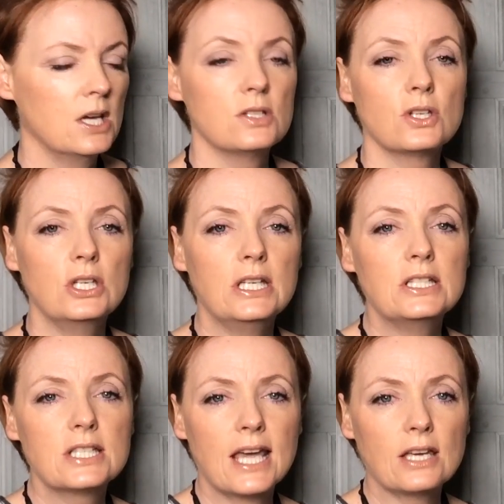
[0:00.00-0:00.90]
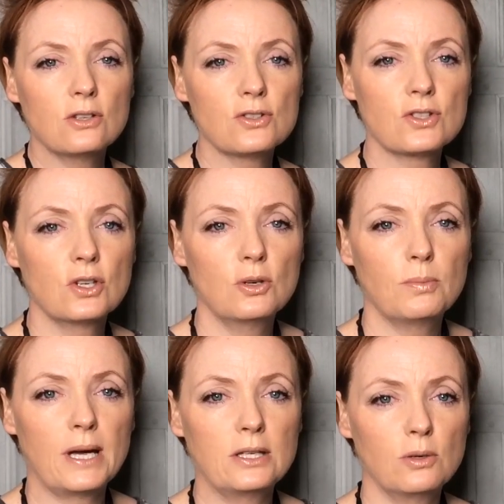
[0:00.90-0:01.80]
So you need to get your
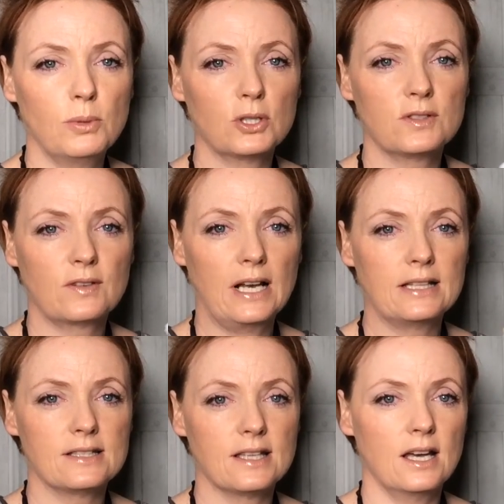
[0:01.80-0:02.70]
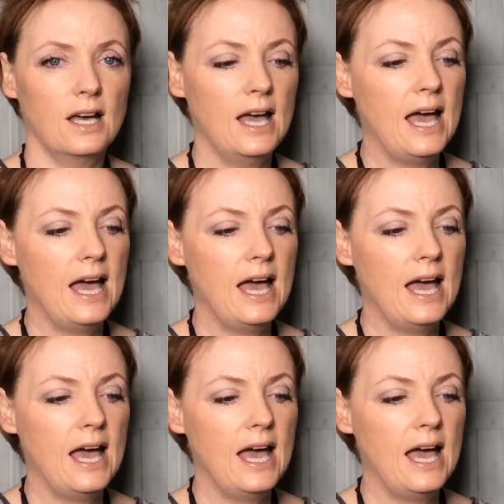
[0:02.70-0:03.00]
scoop and your pot of cleanser,